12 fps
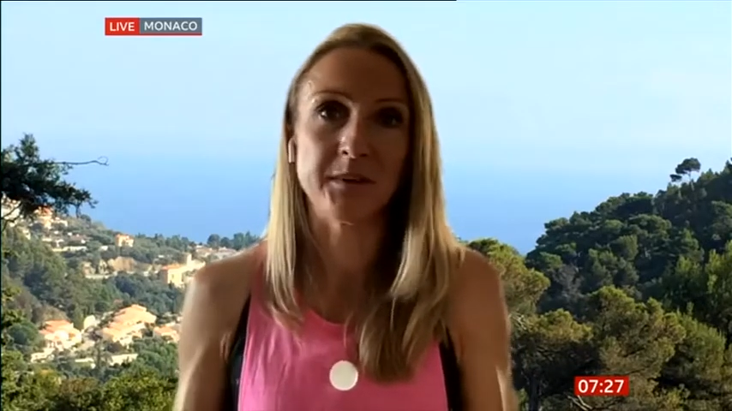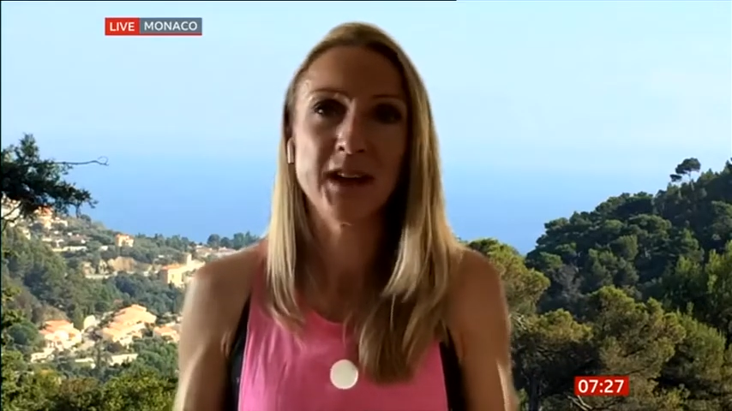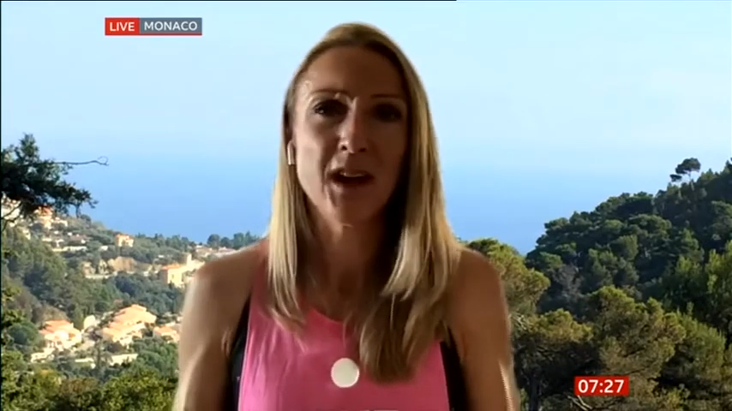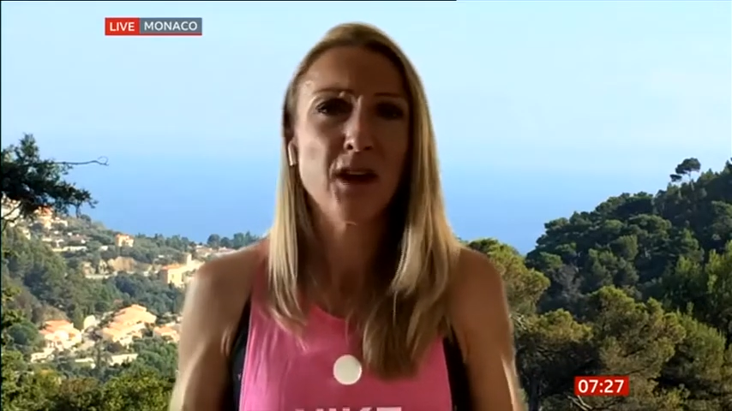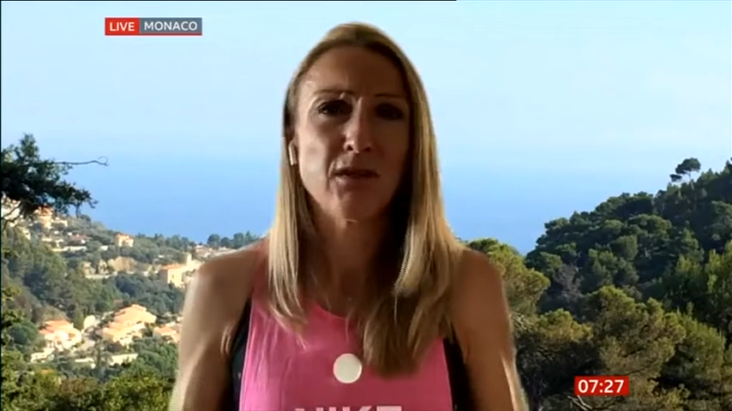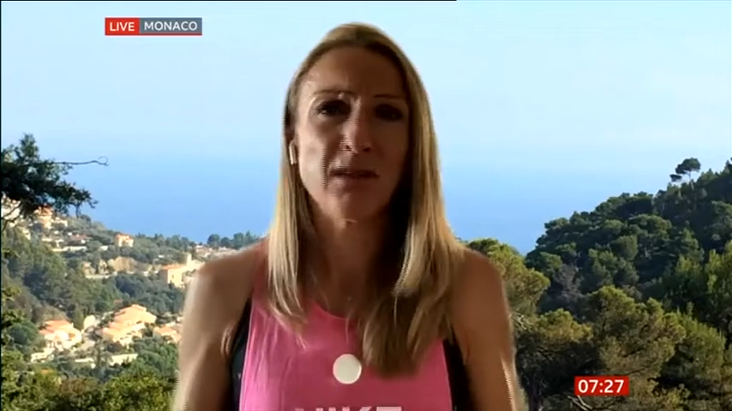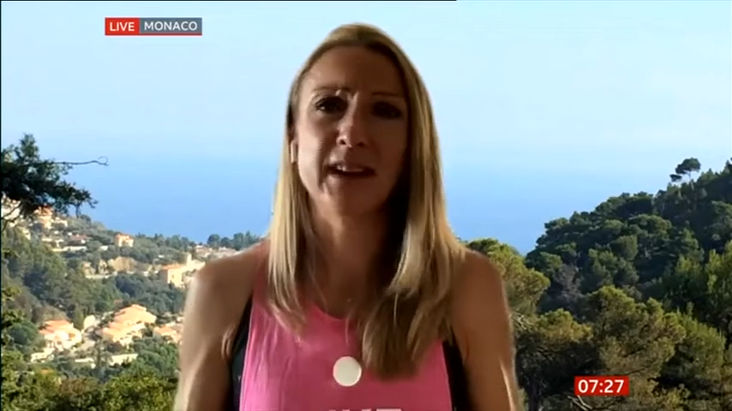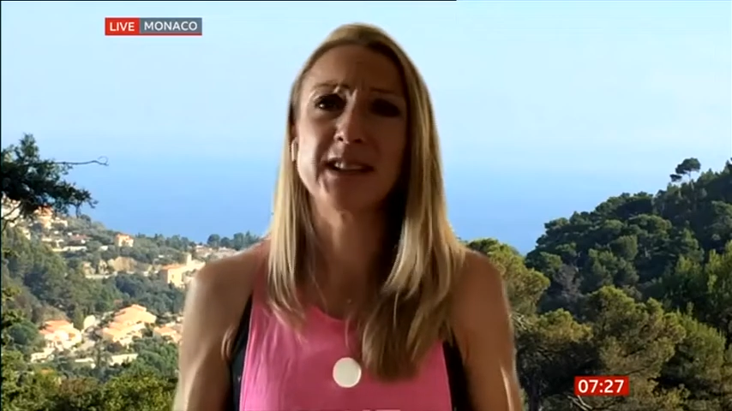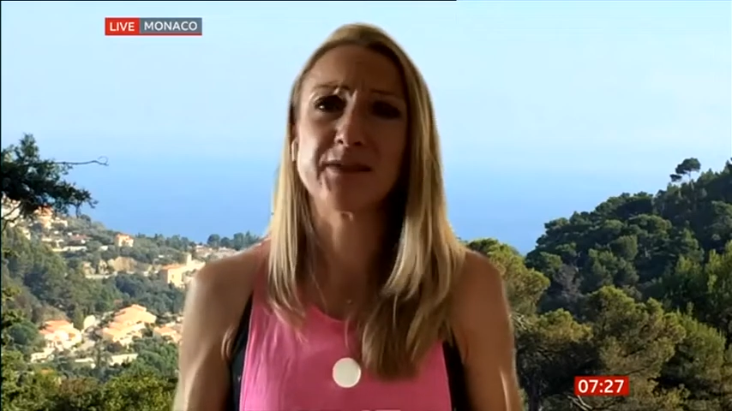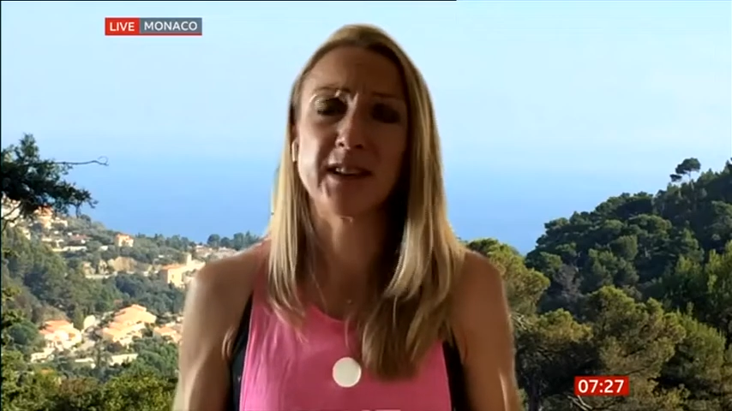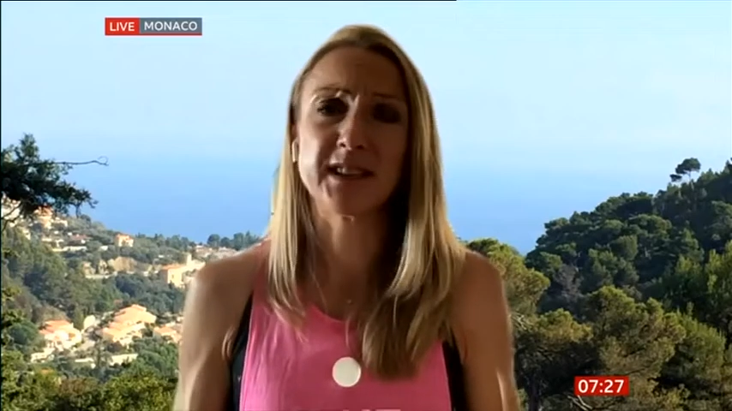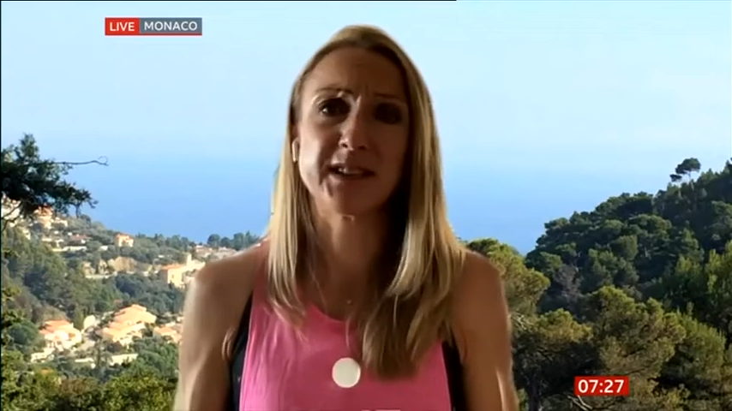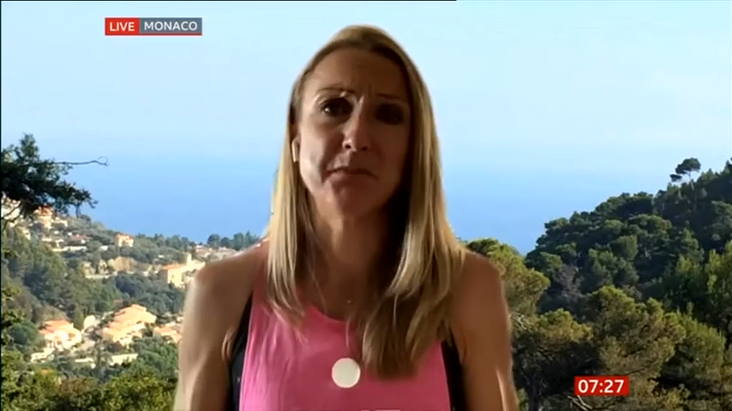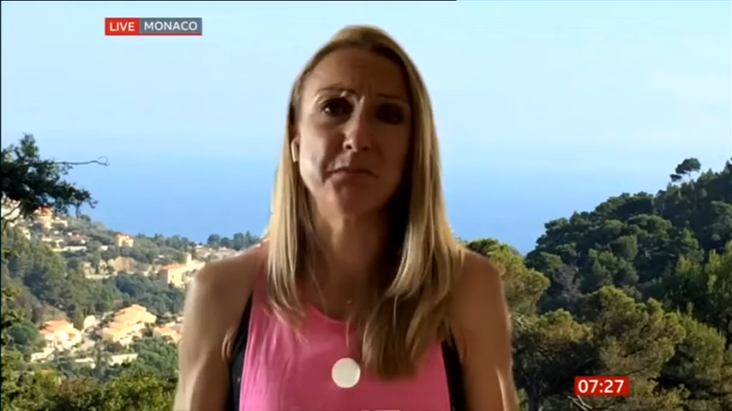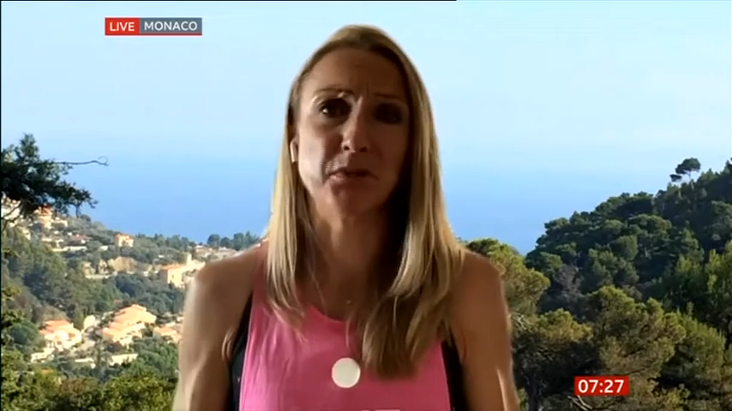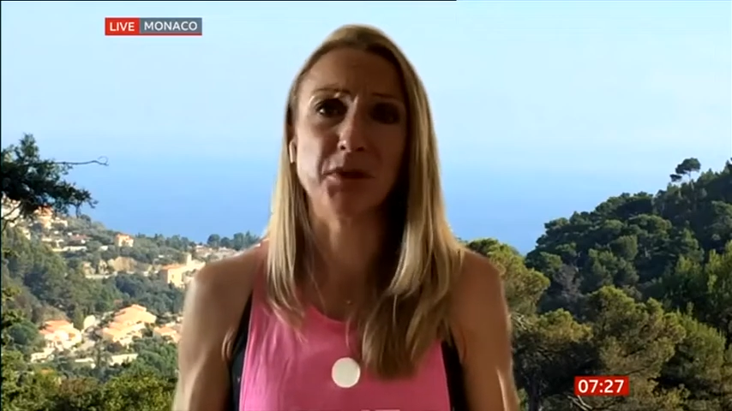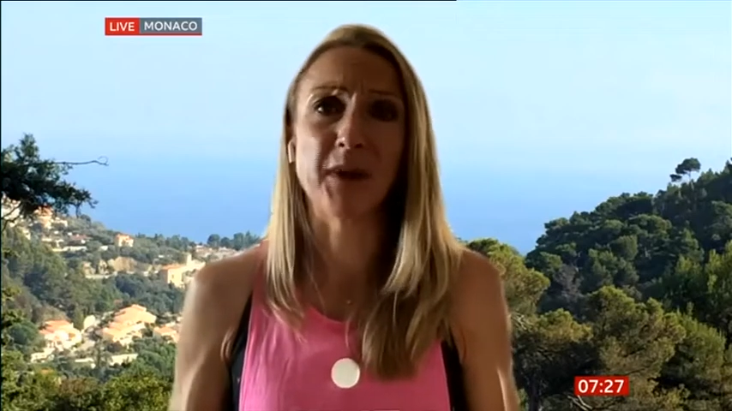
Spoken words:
I mean, running's very simple.